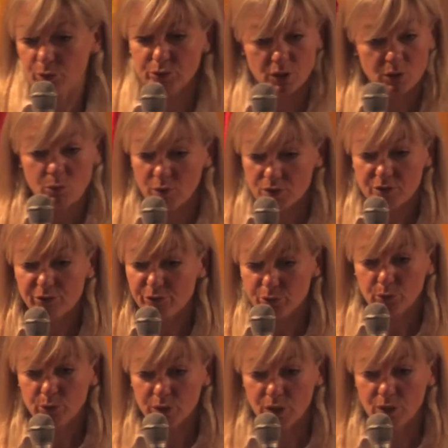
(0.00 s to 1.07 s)
don't want to
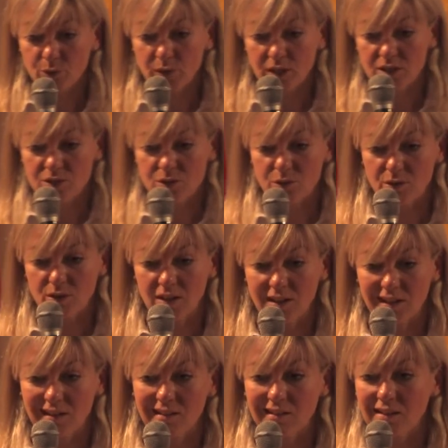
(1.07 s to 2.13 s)
fool you into
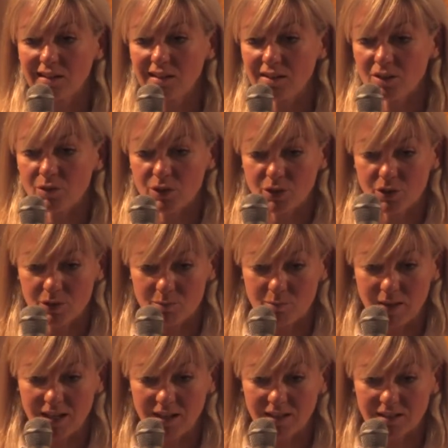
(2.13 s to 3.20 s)
thinking, you know, you're going to
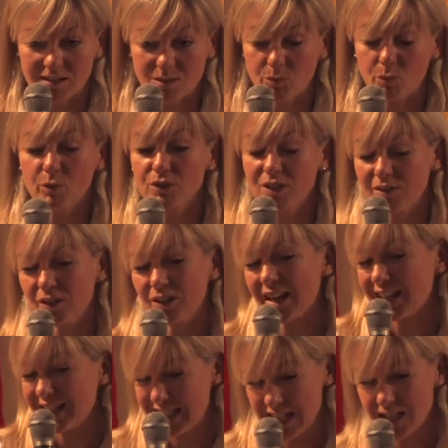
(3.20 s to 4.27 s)
make it. We want to give you an
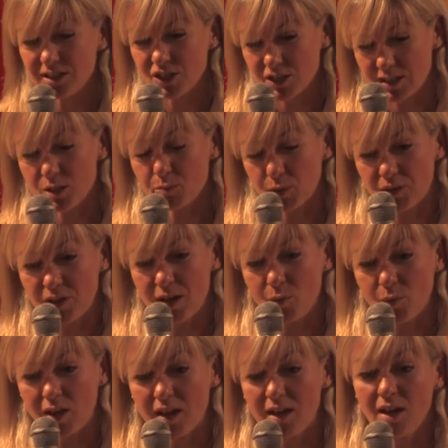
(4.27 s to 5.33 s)
idea, let's put it that
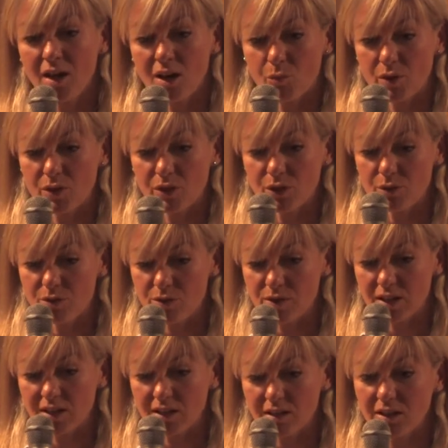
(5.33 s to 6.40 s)
way, whether you
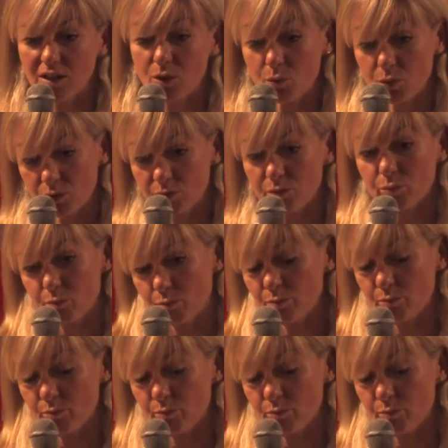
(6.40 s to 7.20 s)
think you will